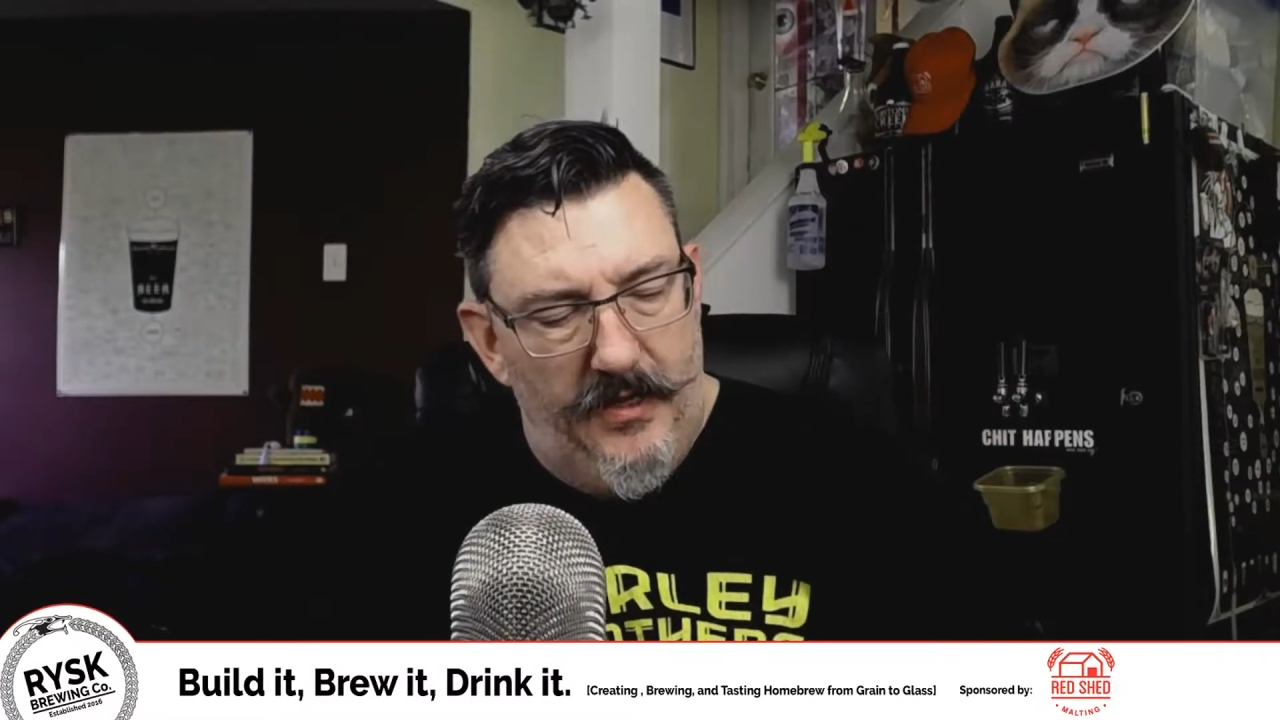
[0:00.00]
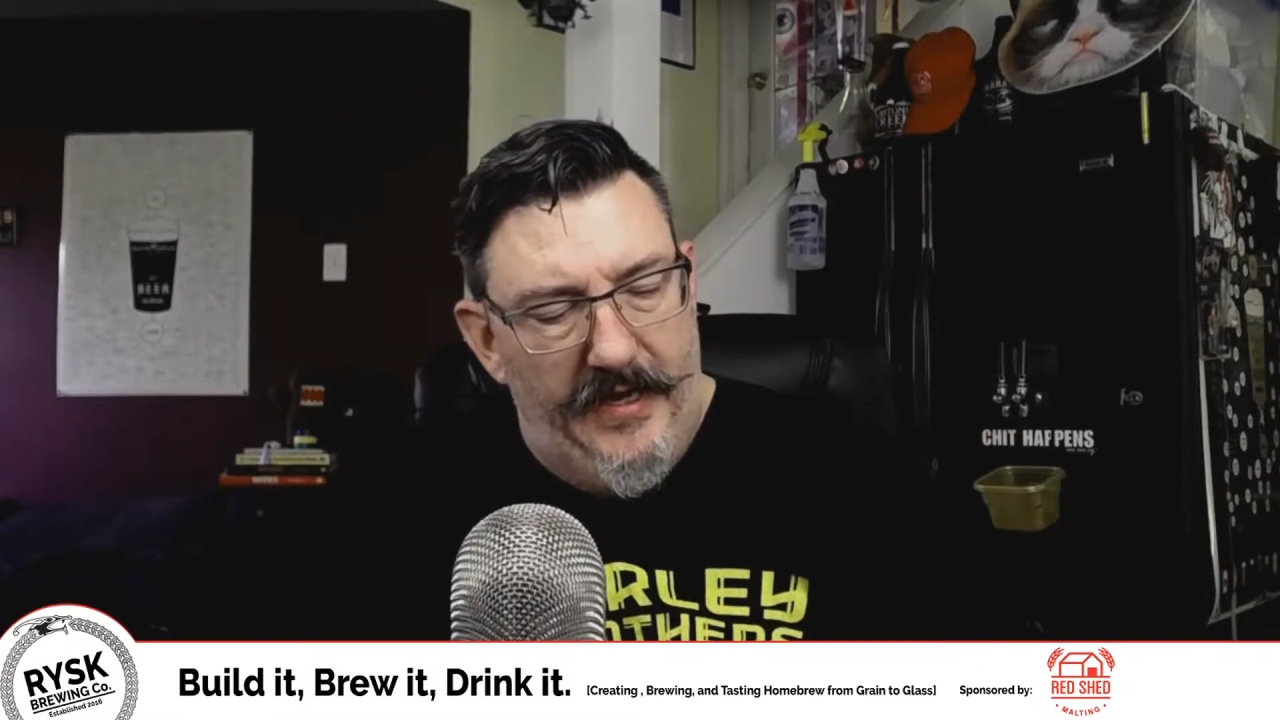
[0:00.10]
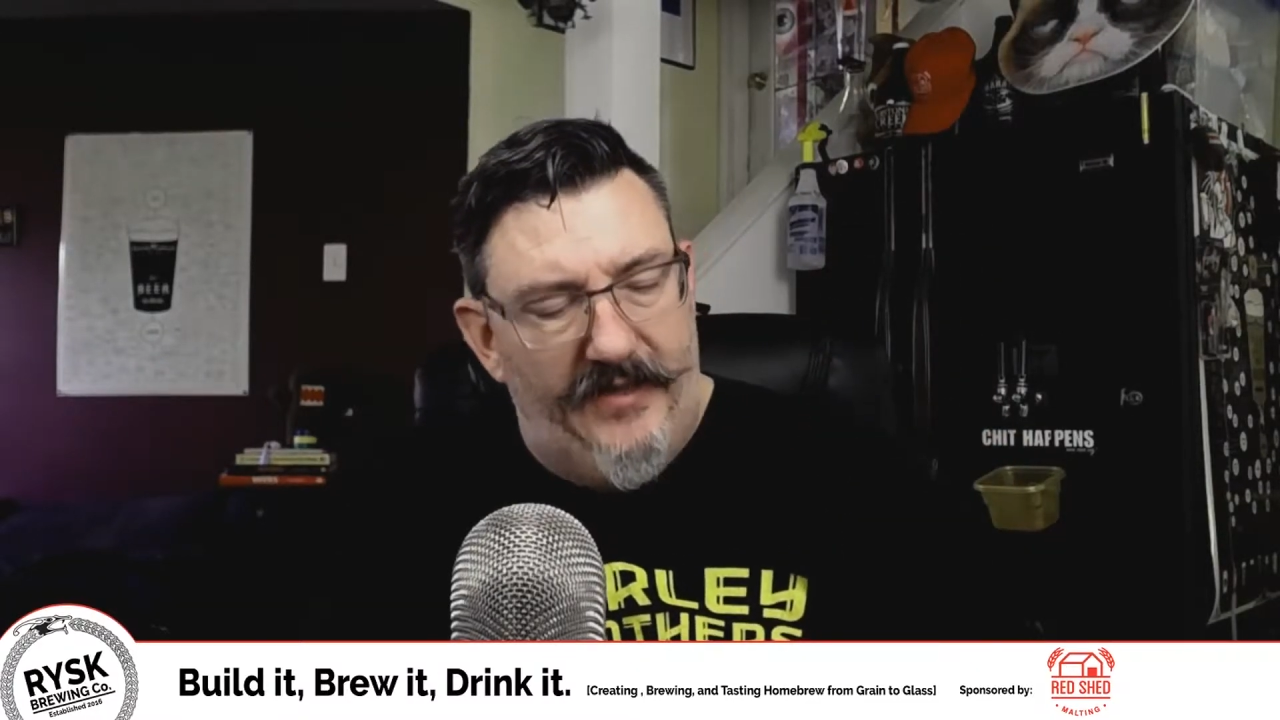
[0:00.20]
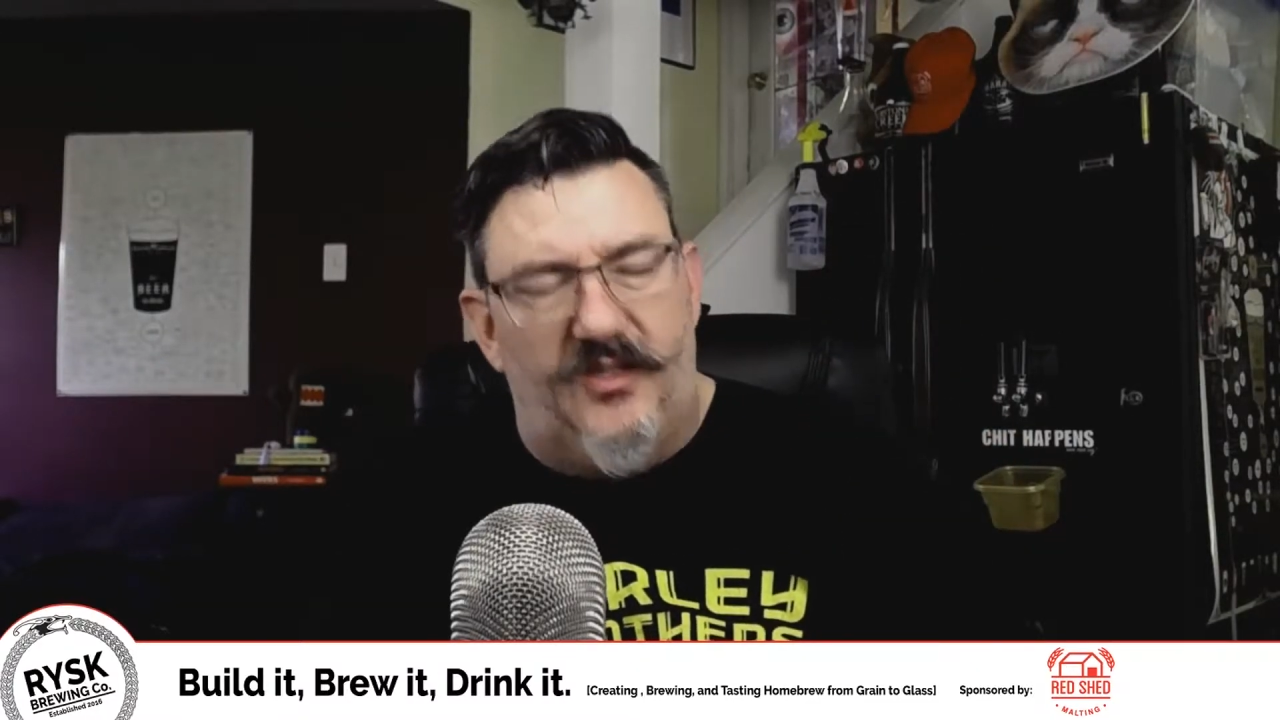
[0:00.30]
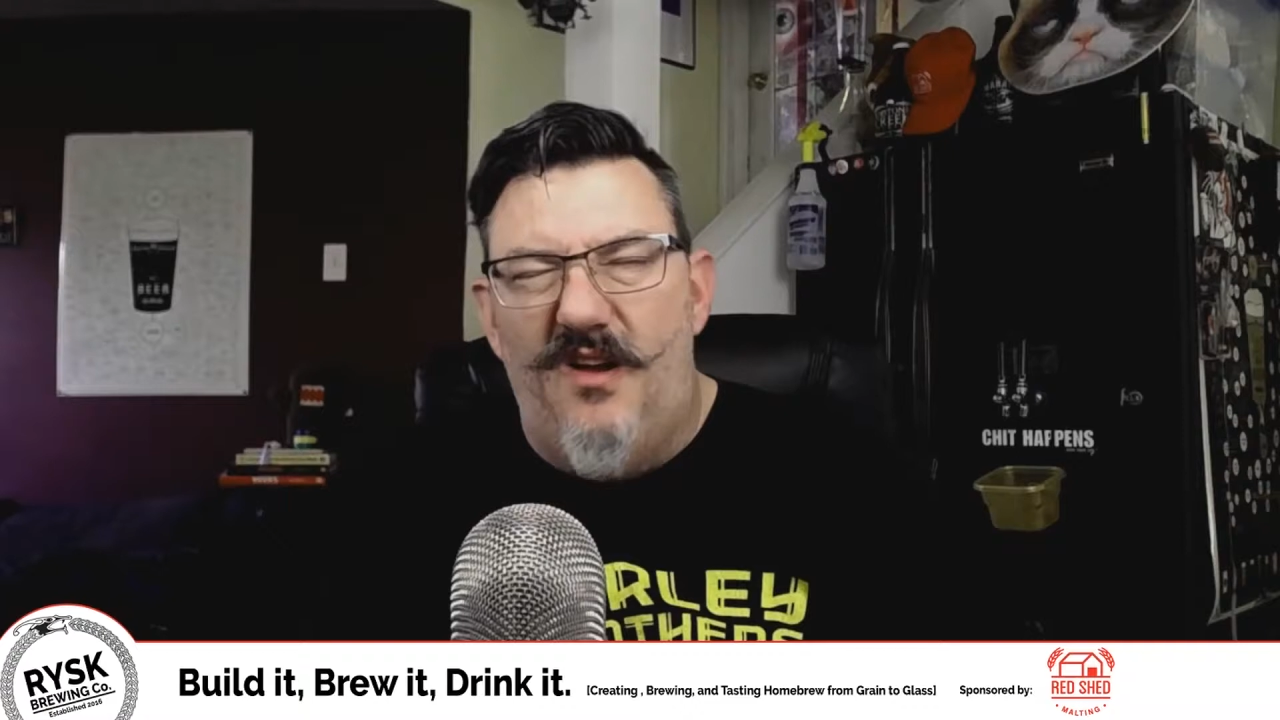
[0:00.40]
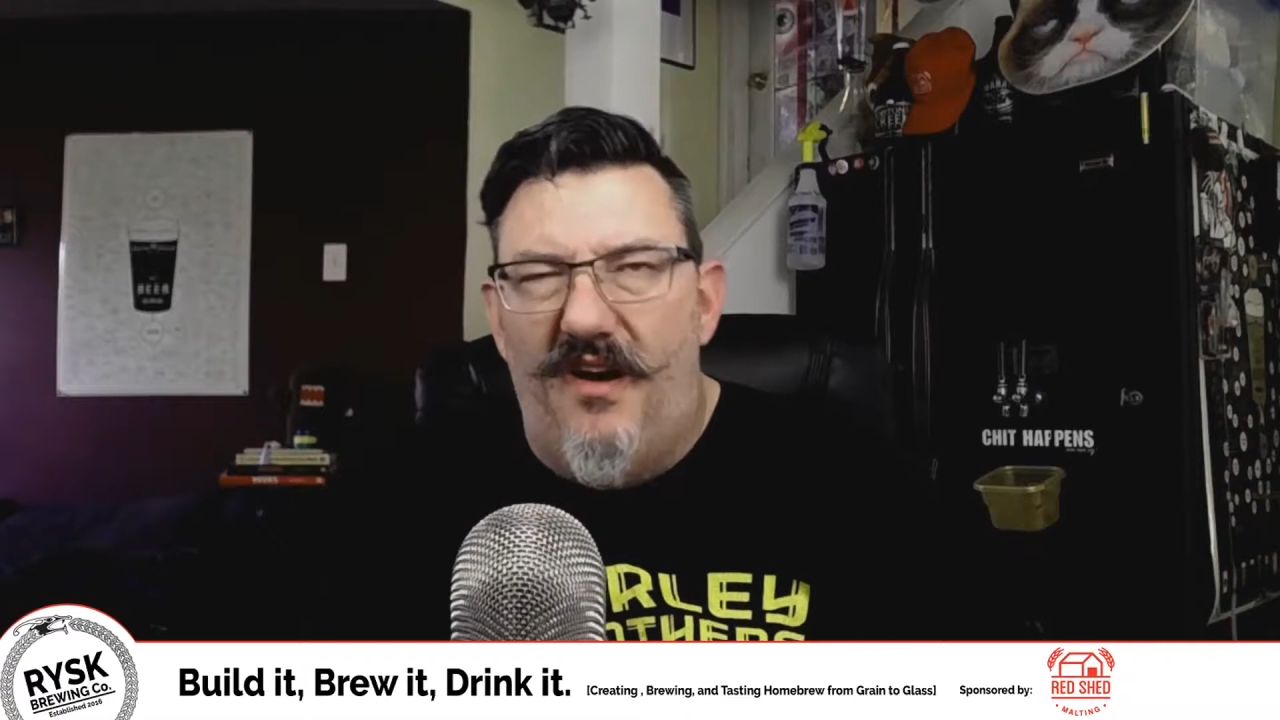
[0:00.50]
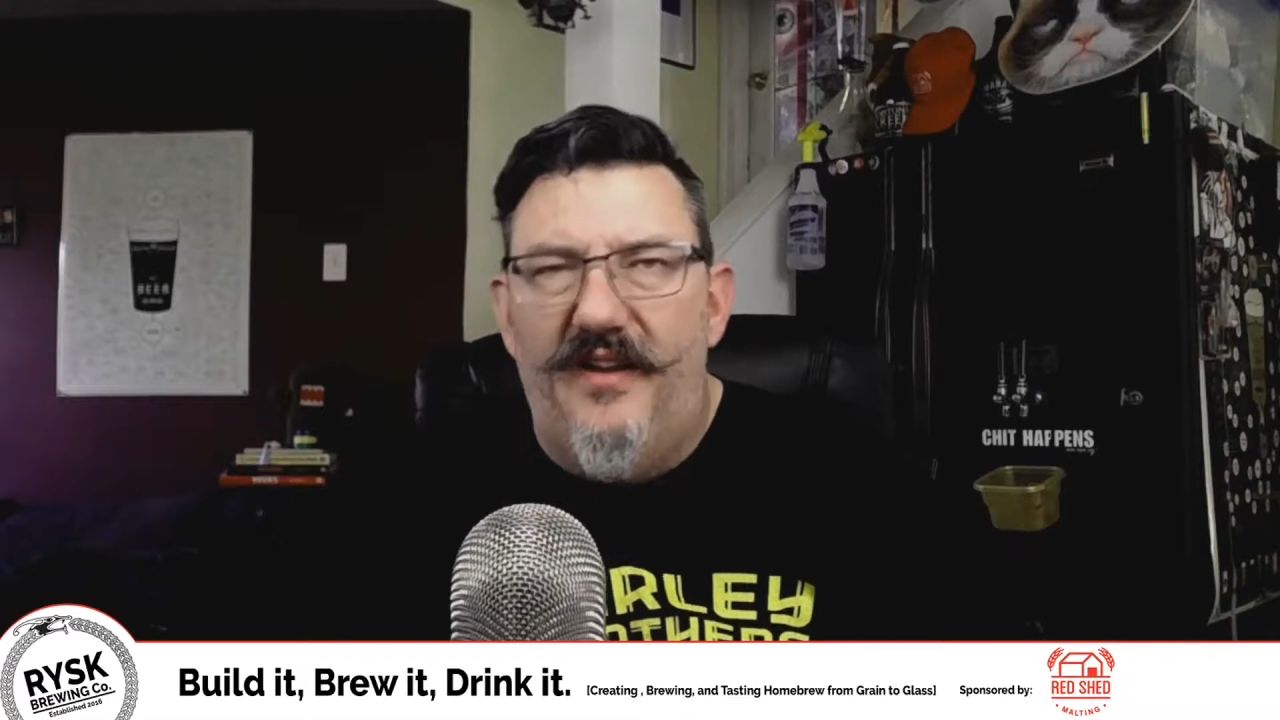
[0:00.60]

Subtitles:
it's not